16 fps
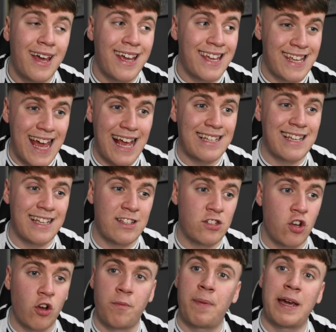yes, it's
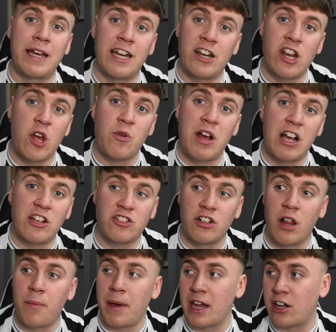good being in
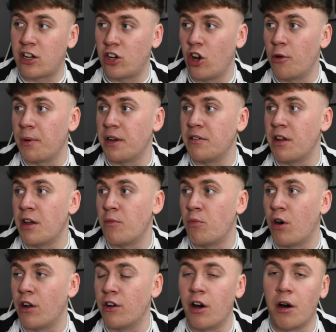Newcastle, a big club
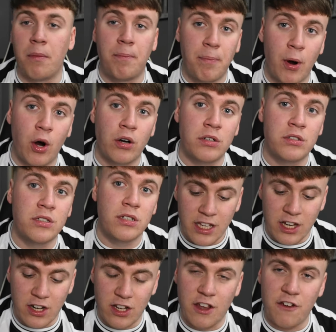and whatnot, but
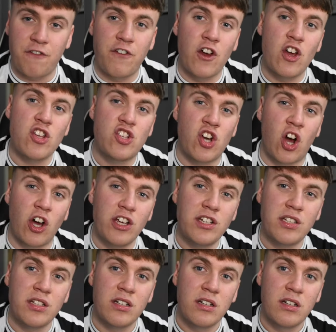your third
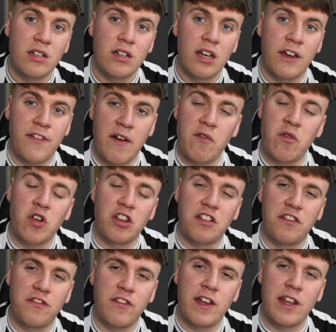choice, if
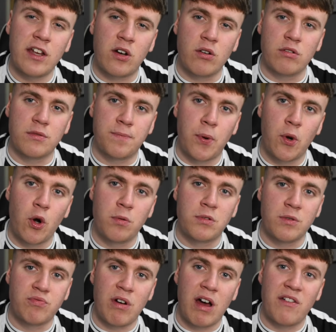everyone's fit, it goes Pope
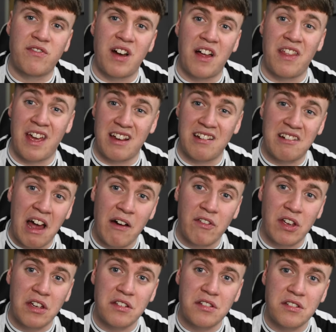to Bravka, then
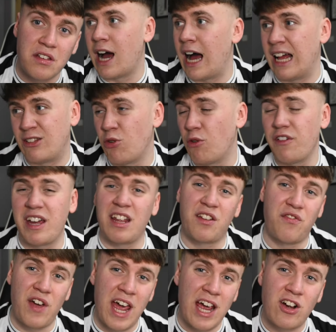Carrius. I don't think
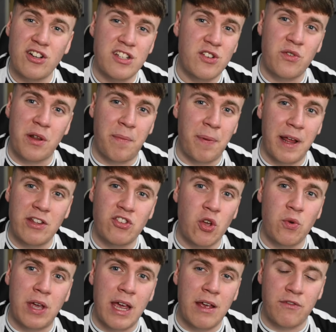it's fair because he's only played
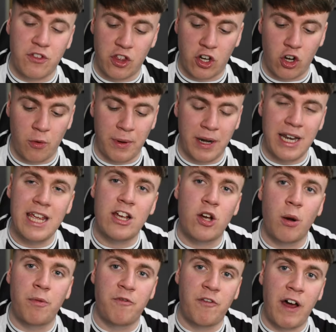two games for the club, a League
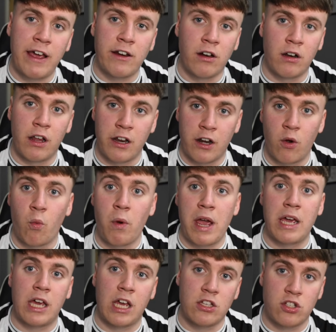Cup final and
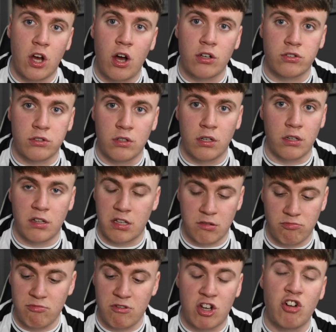away against Arsenal.
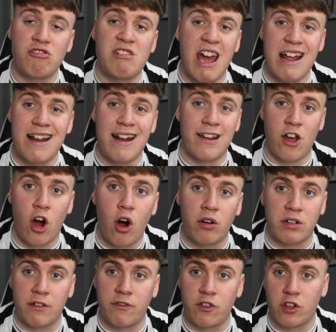You couldn't get it any
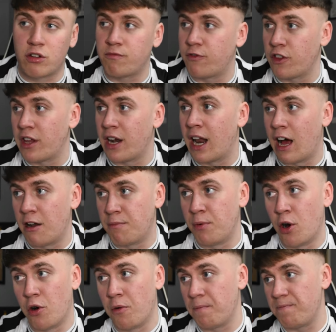harder for the lad,
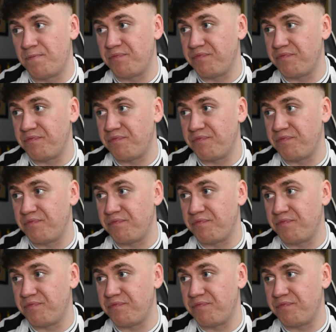but